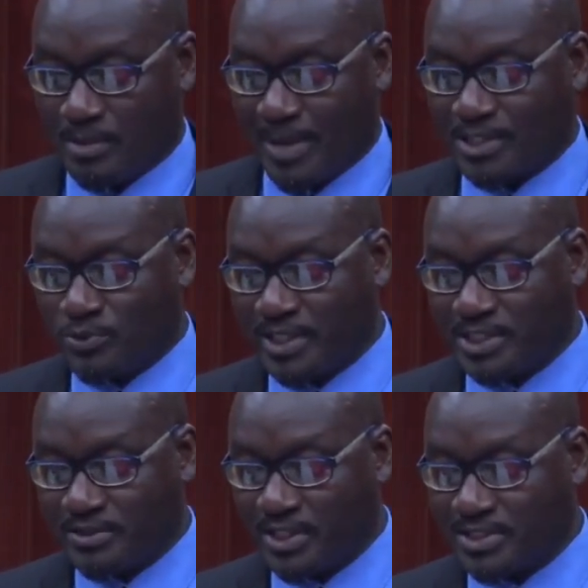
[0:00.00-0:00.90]
By
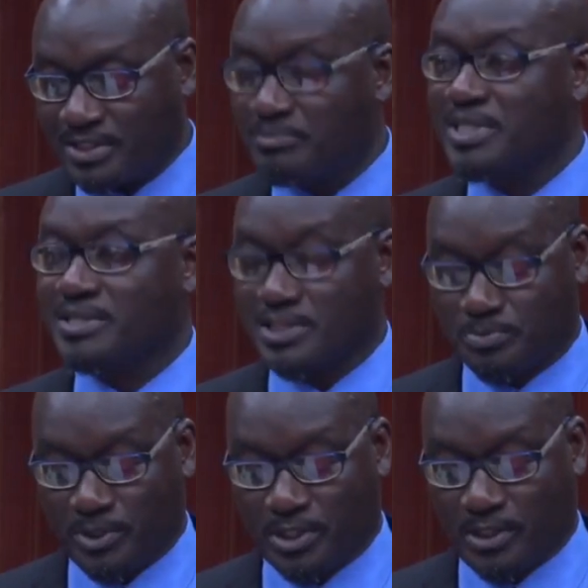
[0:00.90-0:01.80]
2013, Mr.
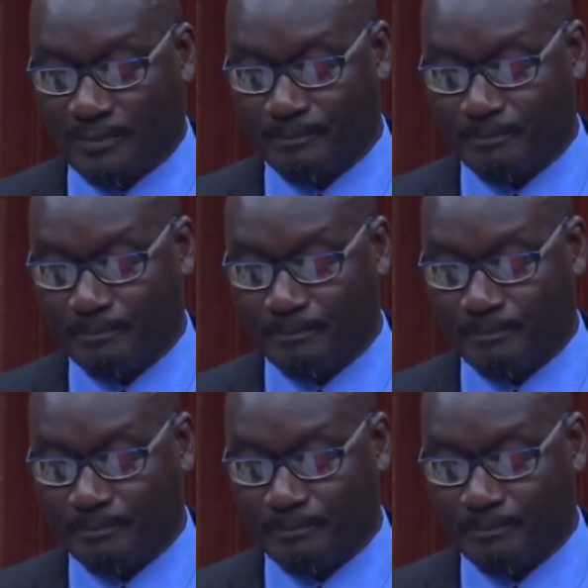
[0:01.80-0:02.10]
Speaker,